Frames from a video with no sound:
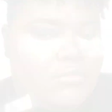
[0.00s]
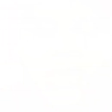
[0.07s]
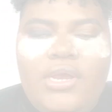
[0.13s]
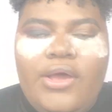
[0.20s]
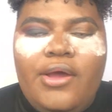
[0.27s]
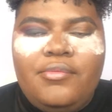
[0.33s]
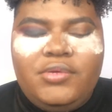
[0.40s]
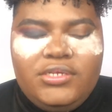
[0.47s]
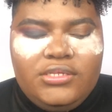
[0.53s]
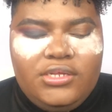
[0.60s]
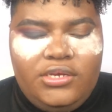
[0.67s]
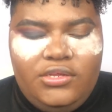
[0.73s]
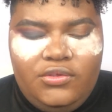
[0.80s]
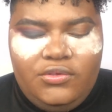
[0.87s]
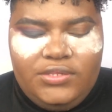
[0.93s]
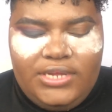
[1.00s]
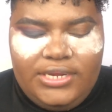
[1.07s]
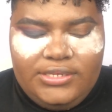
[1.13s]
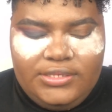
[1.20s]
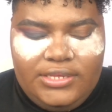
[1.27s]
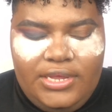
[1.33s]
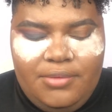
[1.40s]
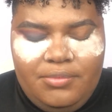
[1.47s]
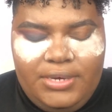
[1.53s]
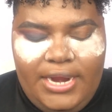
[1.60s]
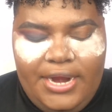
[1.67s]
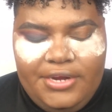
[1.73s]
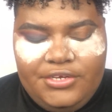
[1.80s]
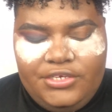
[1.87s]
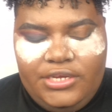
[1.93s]
Now I'm just going to use that same
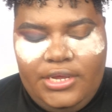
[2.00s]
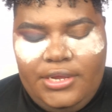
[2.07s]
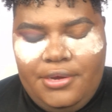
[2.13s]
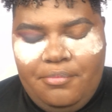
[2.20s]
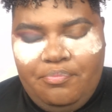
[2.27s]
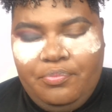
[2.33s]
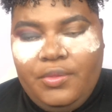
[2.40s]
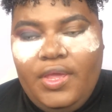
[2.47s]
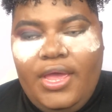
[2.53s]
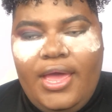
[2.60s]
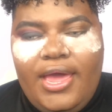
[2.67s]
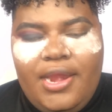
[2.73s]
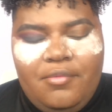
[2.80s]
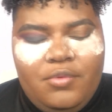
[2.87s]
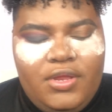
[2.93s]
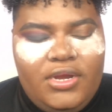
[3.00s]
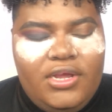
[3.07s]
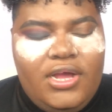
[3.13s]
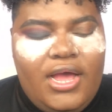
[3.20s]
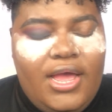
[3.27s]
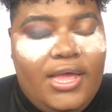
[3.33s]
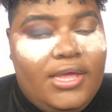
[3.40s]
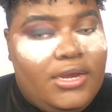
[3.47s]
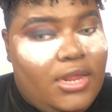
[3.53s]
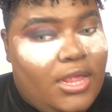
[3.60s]
dark shade, and I'm going to go ahead